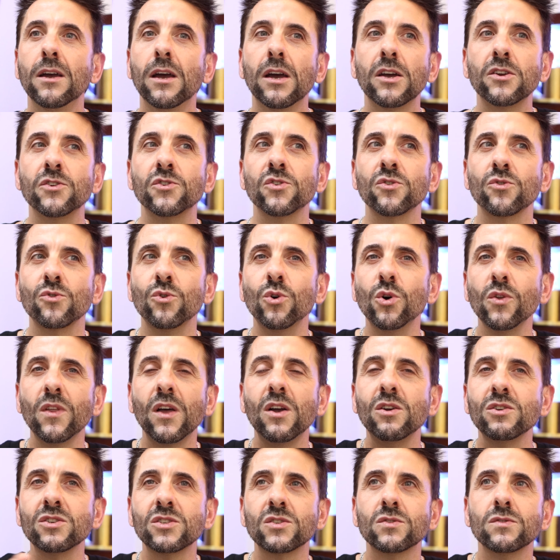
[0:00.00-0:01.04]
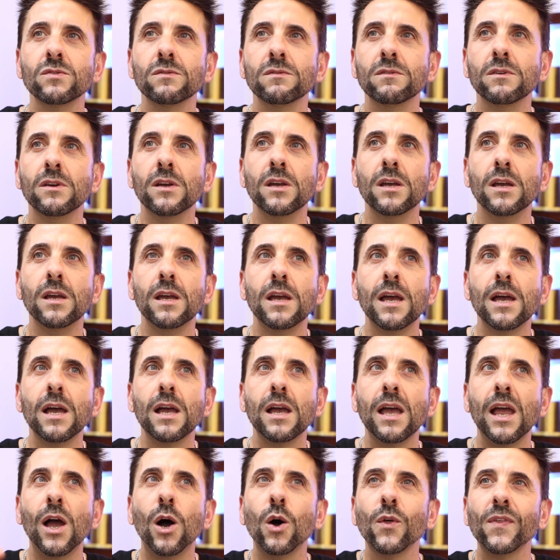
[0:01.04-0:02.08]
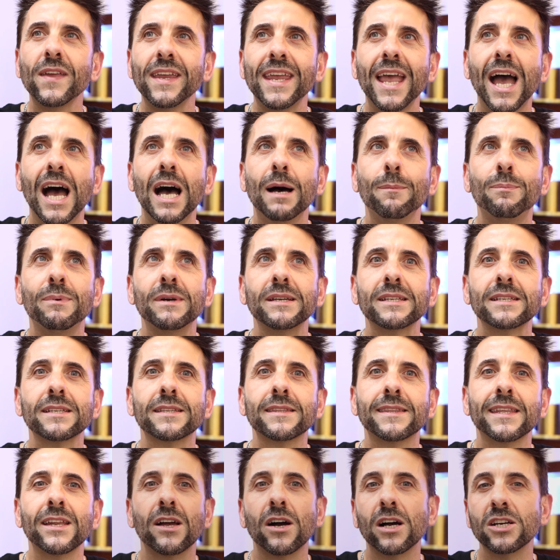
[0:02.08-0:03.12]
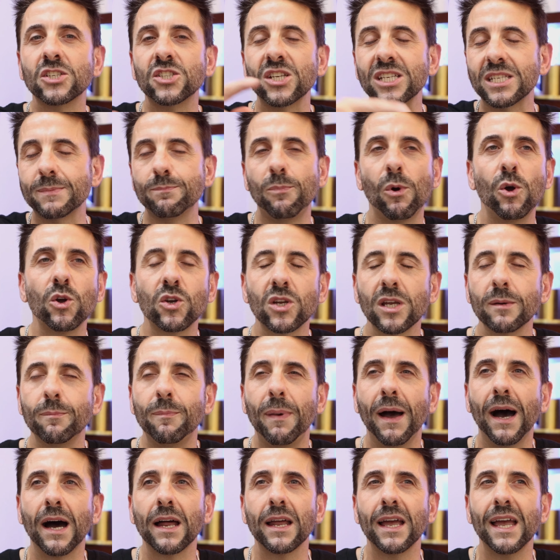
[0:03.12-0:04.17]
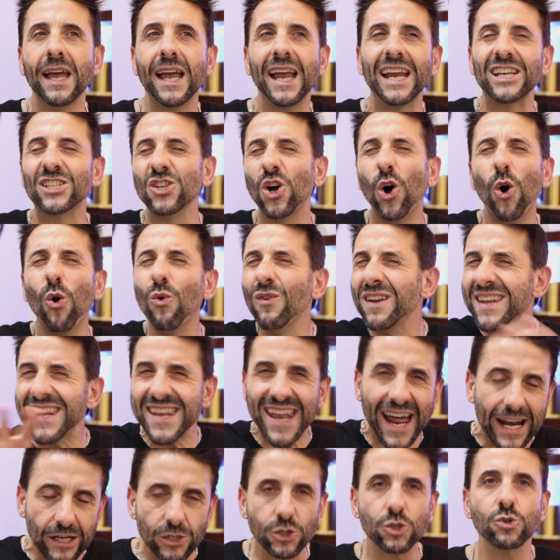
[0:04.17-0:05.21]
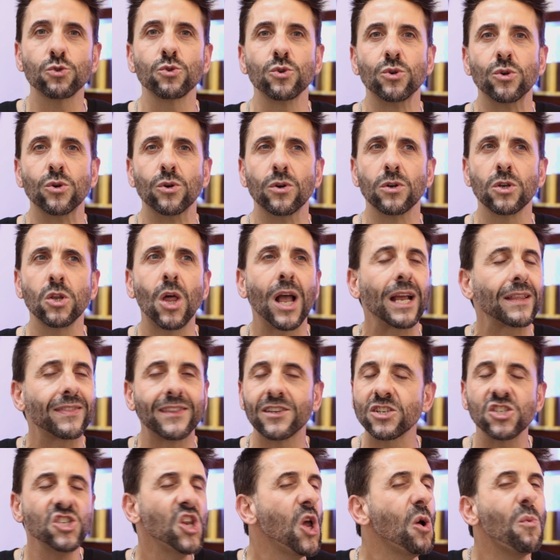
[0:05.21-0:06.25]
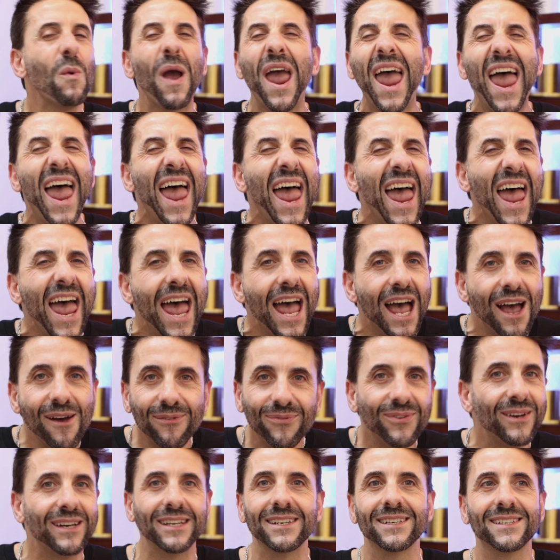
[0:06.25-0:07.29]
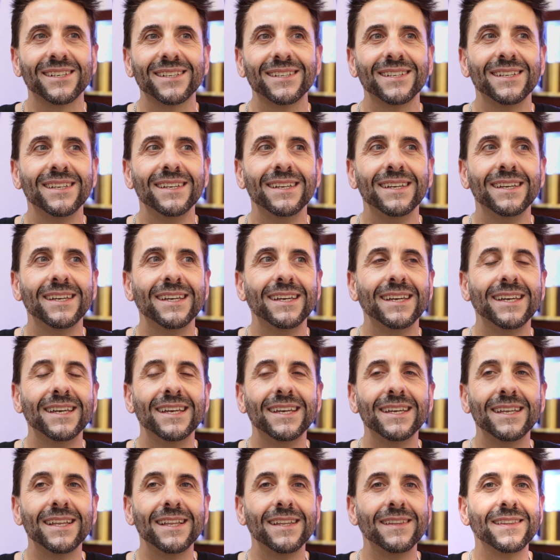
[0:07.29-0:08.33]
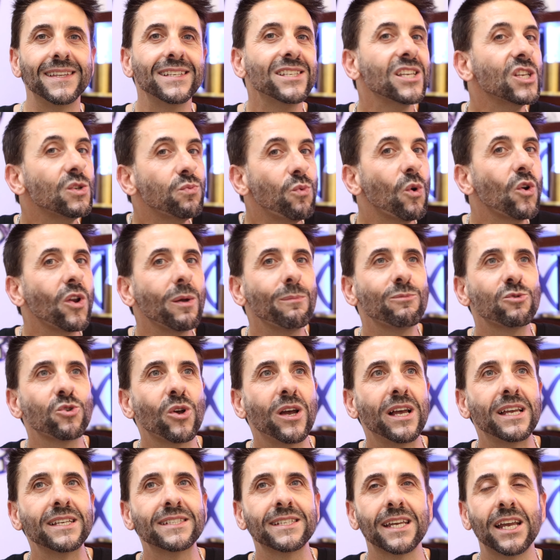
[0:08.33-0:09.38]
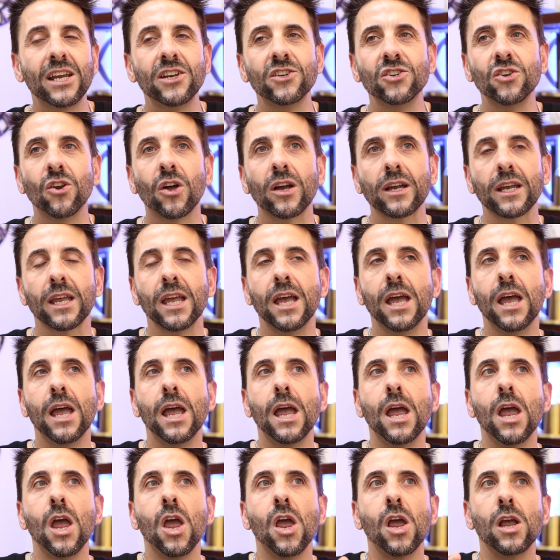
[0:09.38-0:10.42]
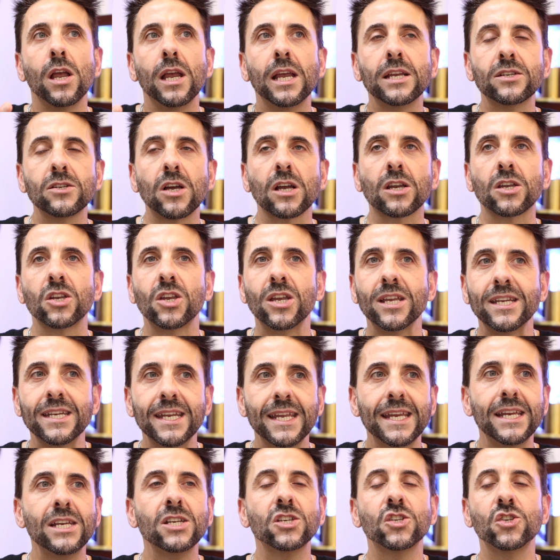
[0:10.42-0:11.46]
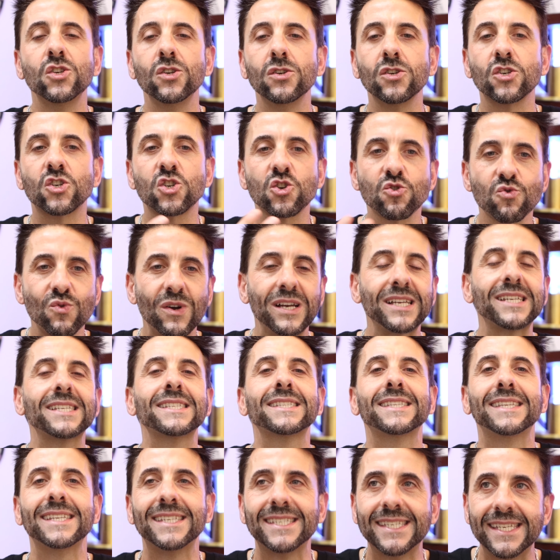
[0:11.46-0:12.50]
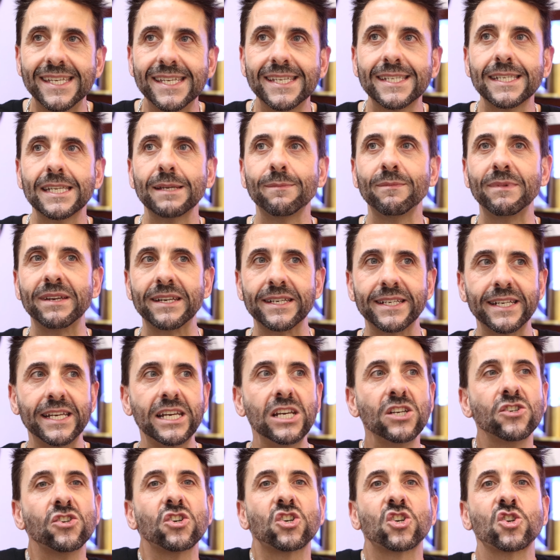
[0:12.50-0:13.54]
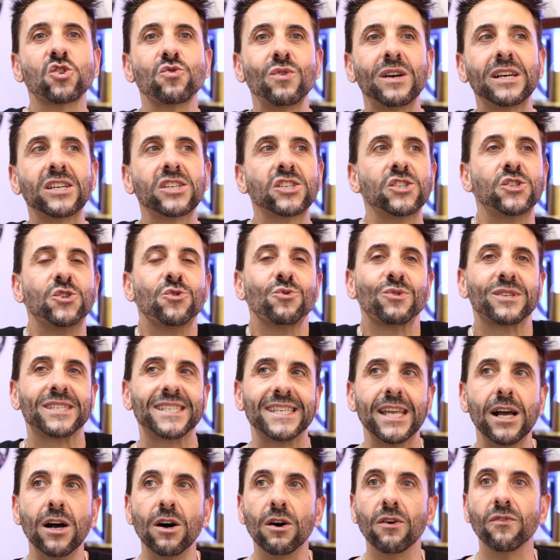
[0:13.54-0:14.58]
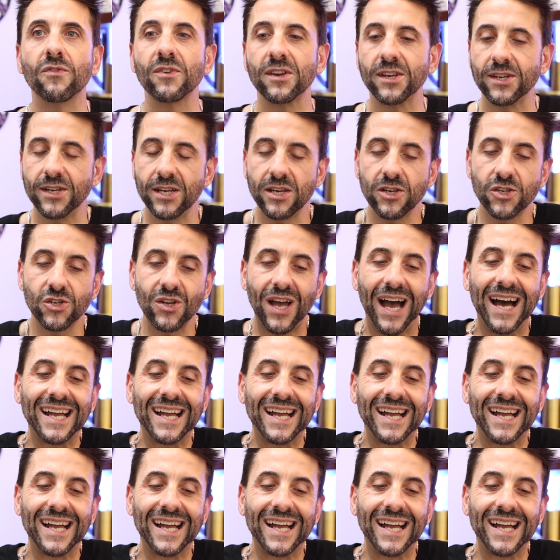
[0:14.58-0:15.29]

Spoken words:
and doing all those healthy habits that I just spoke about, it's all natural. Like, there's no effort. This is what I'm trying to say to you. It's like you need to trust the system. You need to trust yourself. You need to